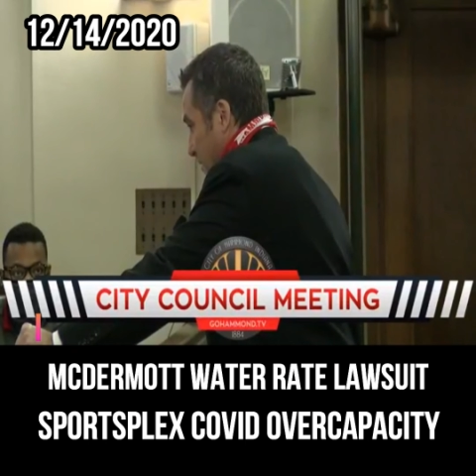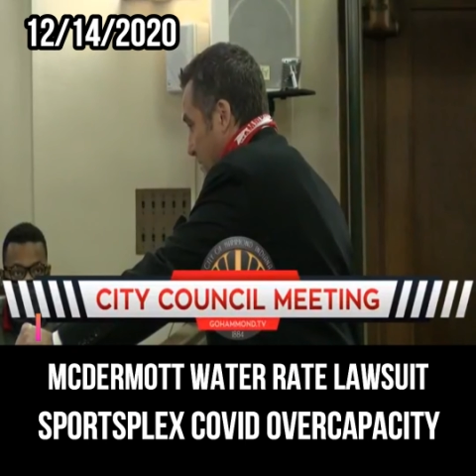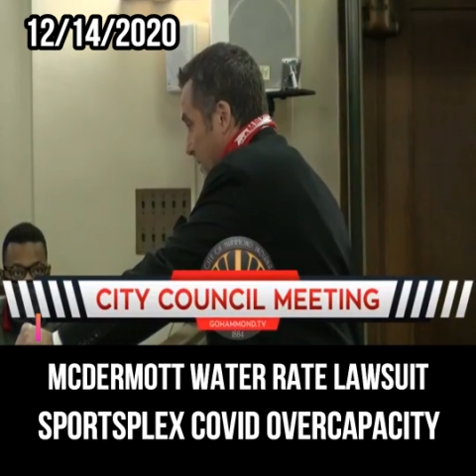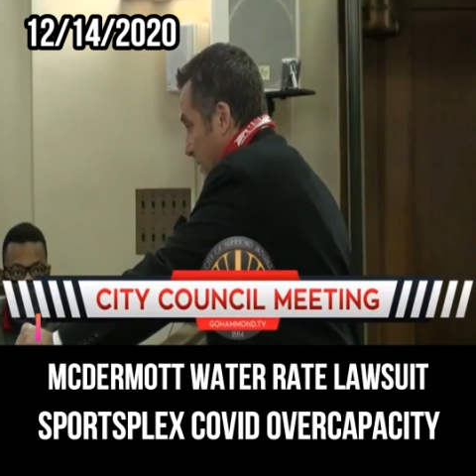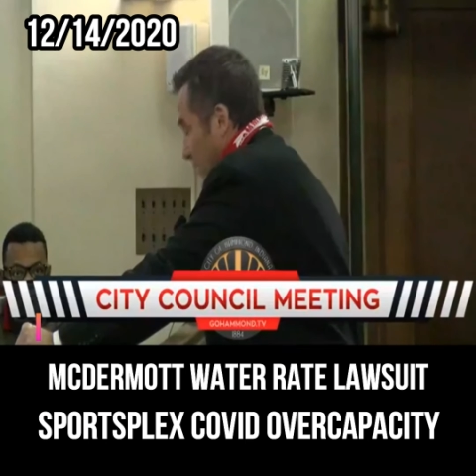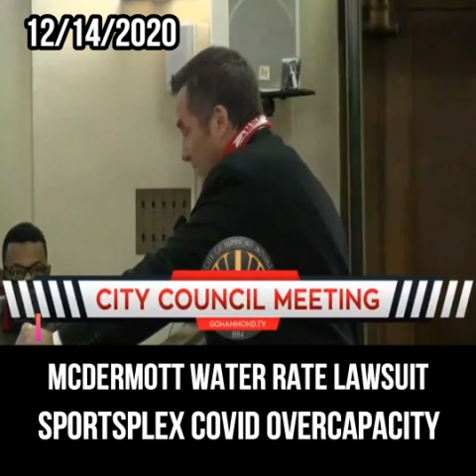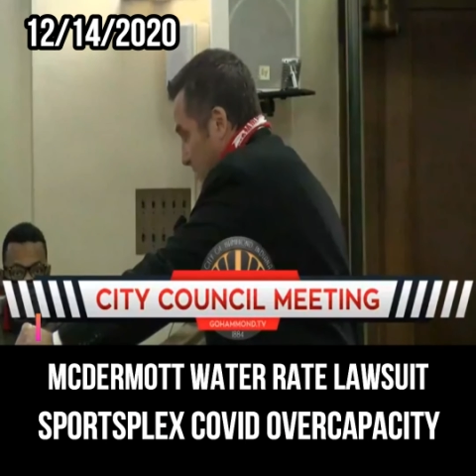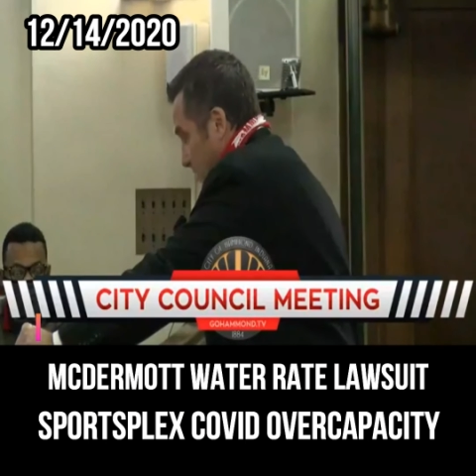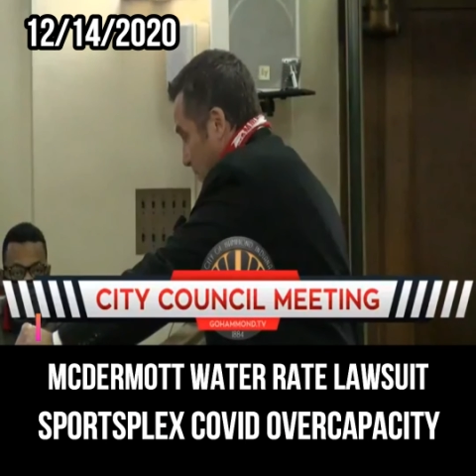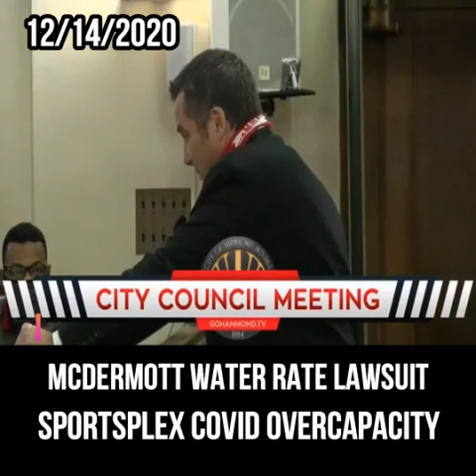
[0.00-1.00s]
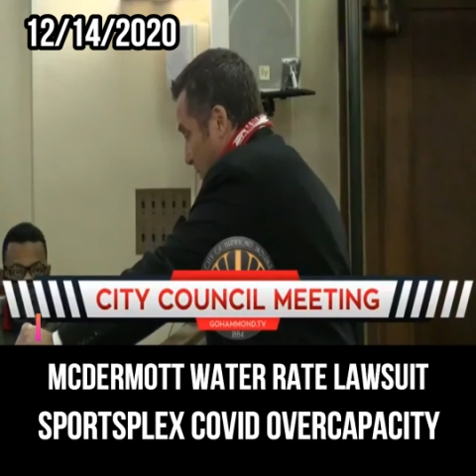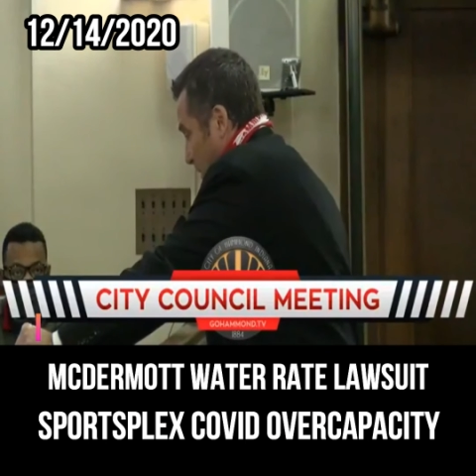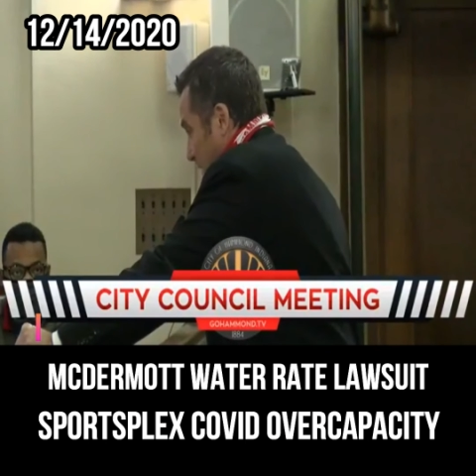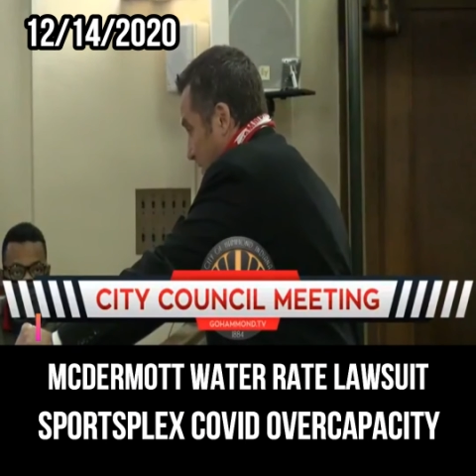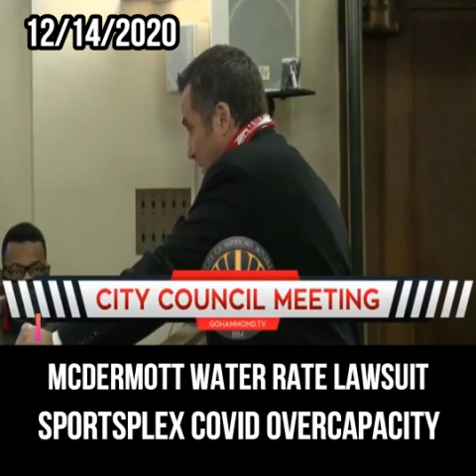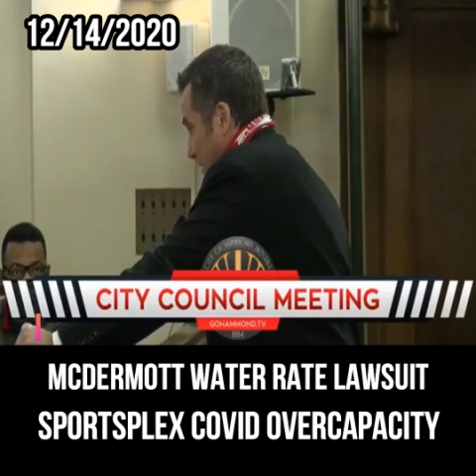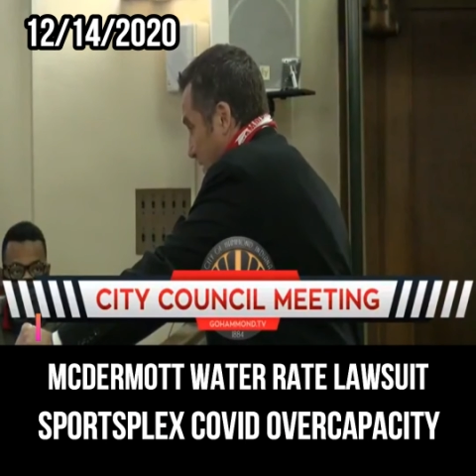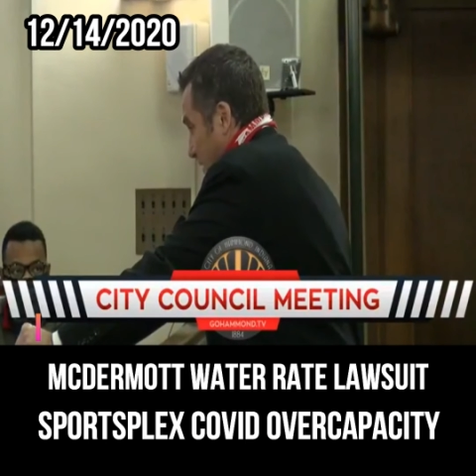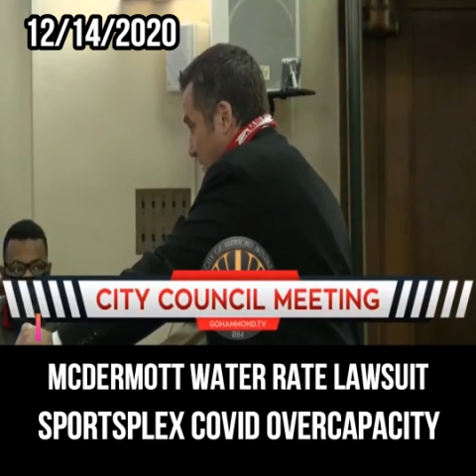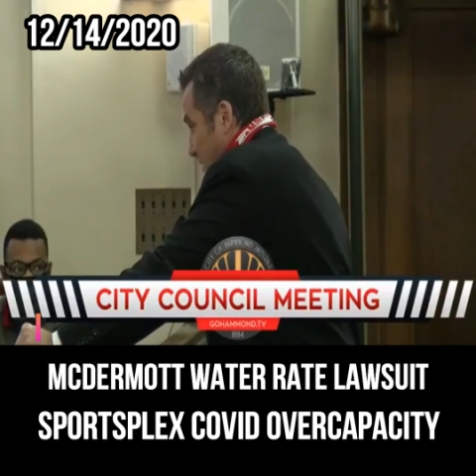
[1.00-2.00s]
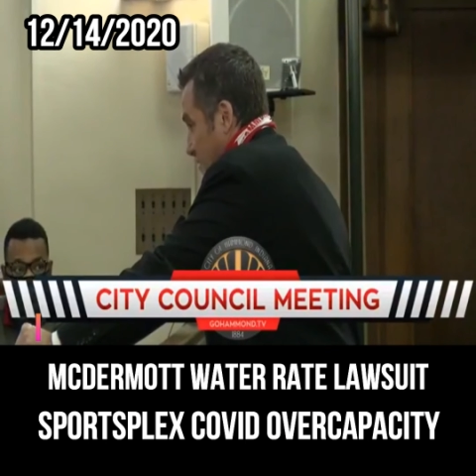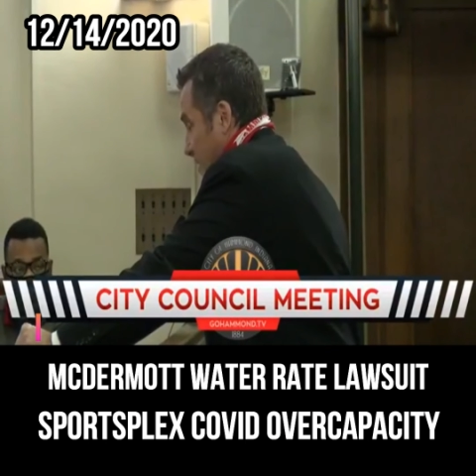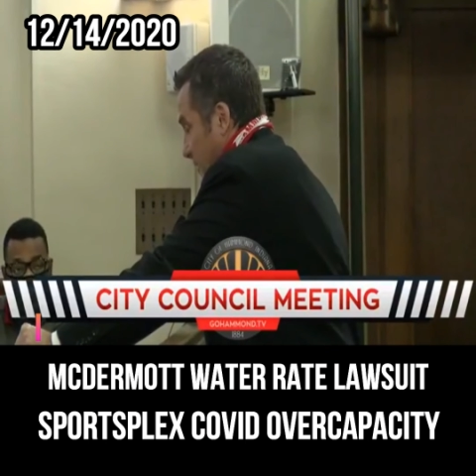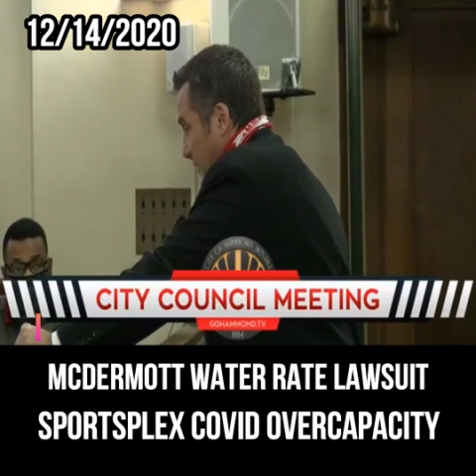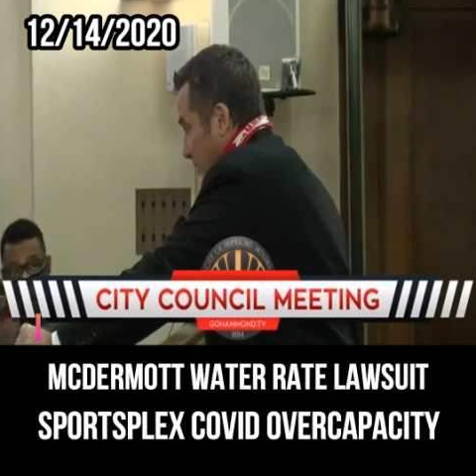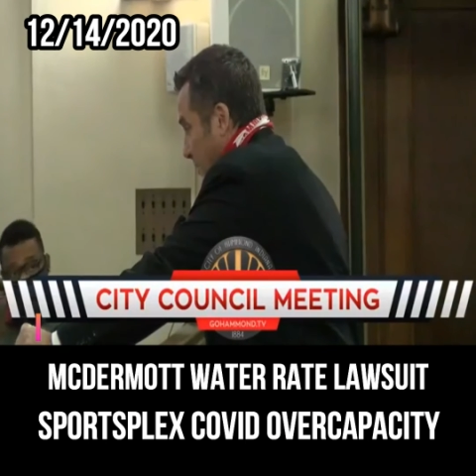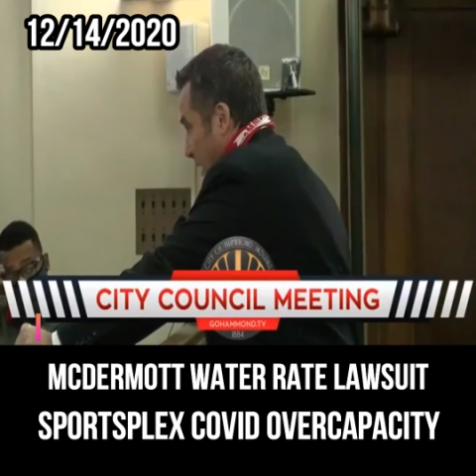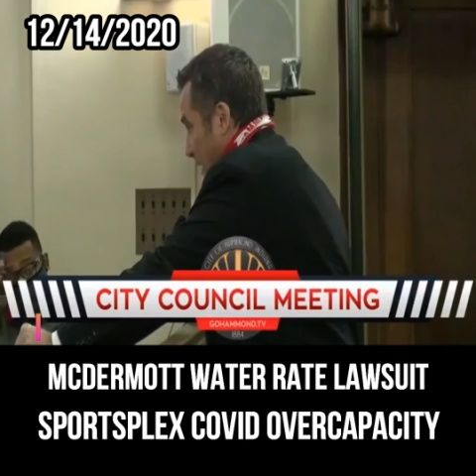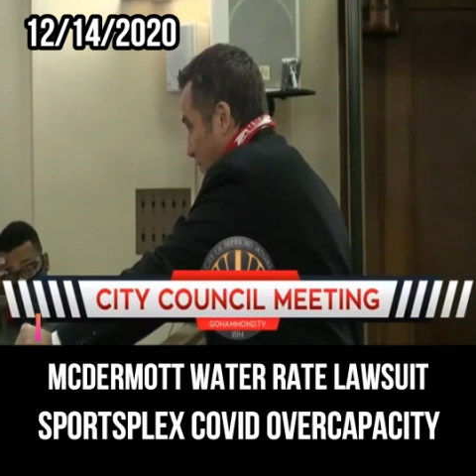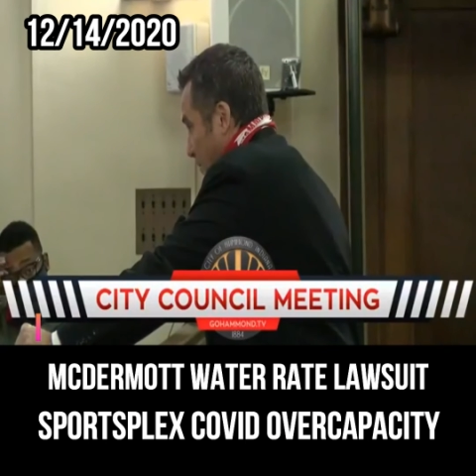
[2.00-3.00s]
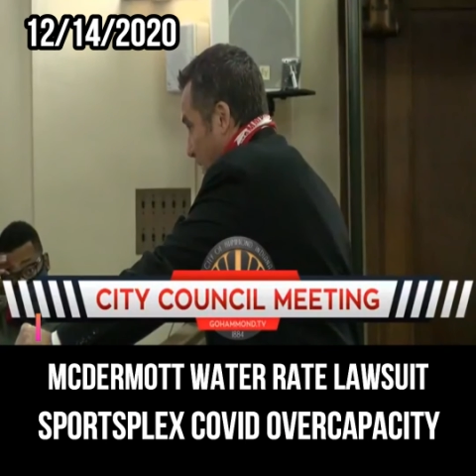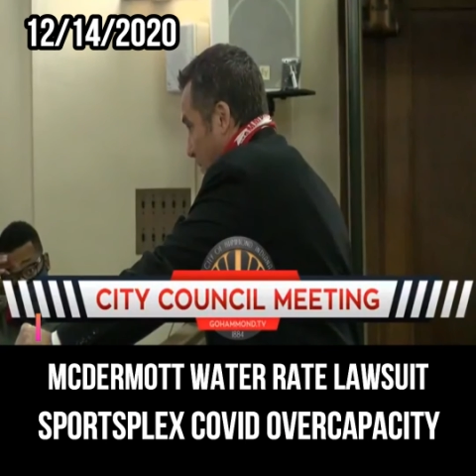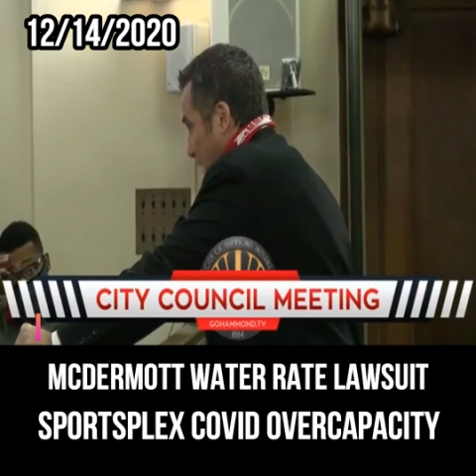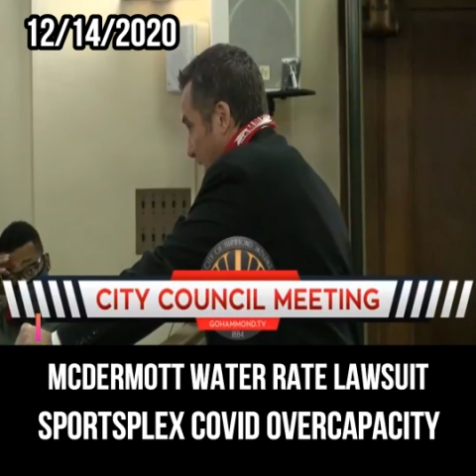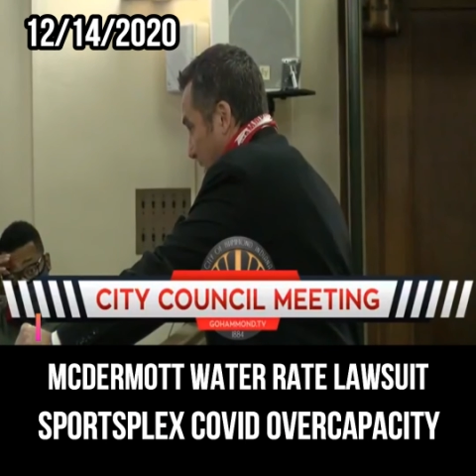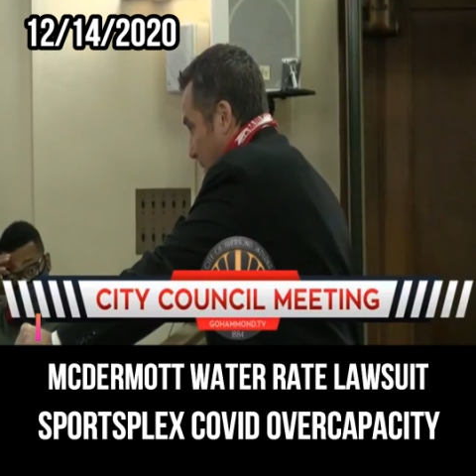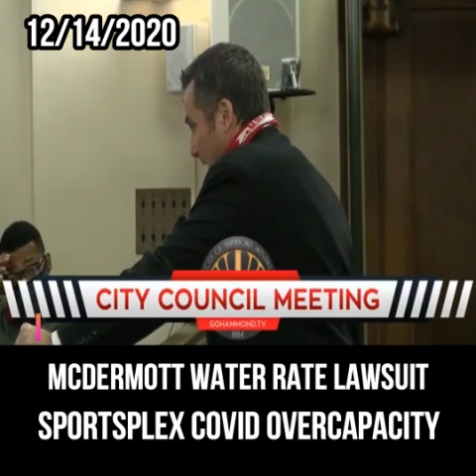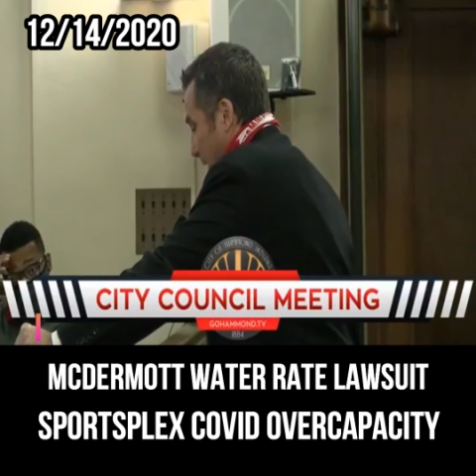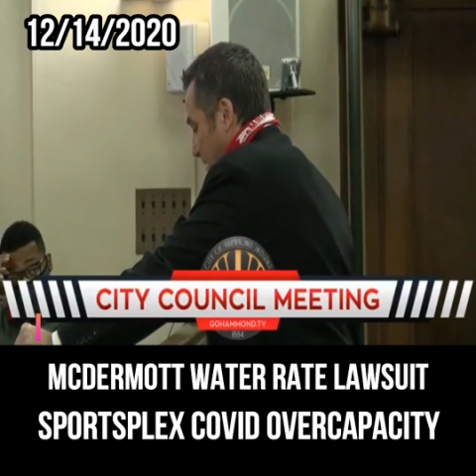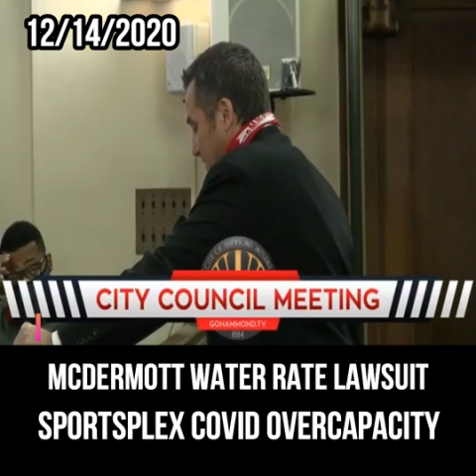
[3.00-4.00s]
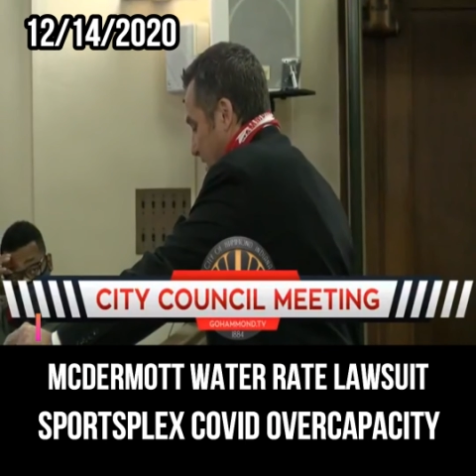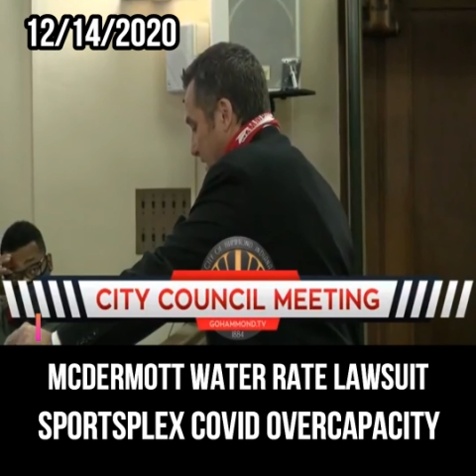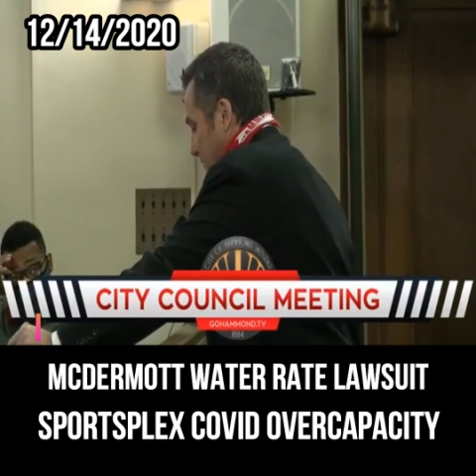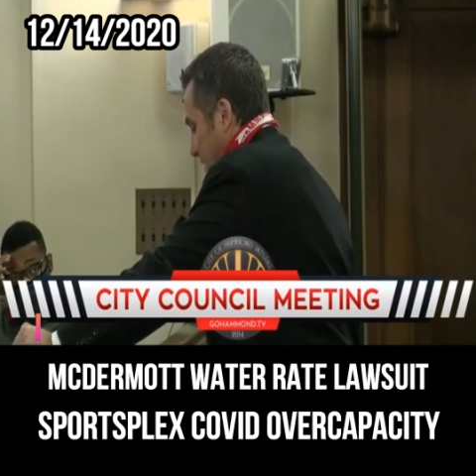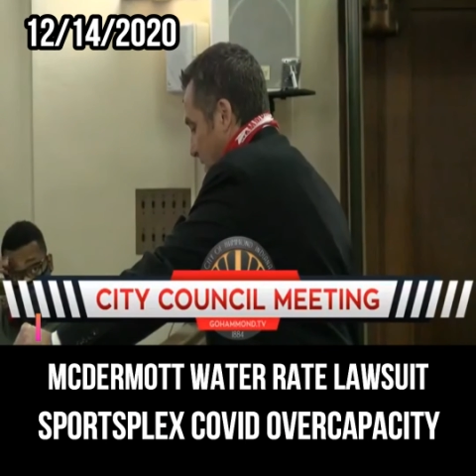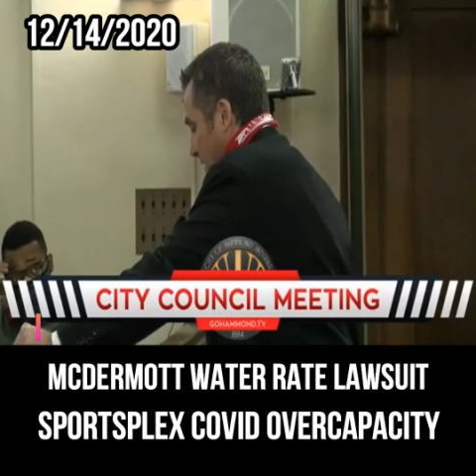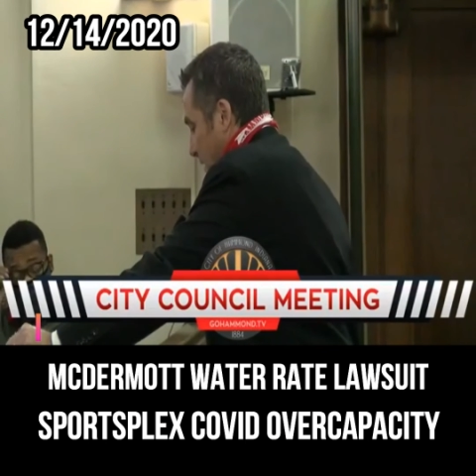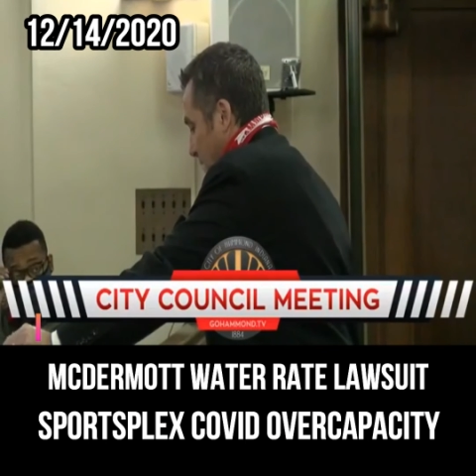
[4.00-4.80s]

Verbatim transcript: and some people out there think that there's nothing going on, but I'm trying to balance safety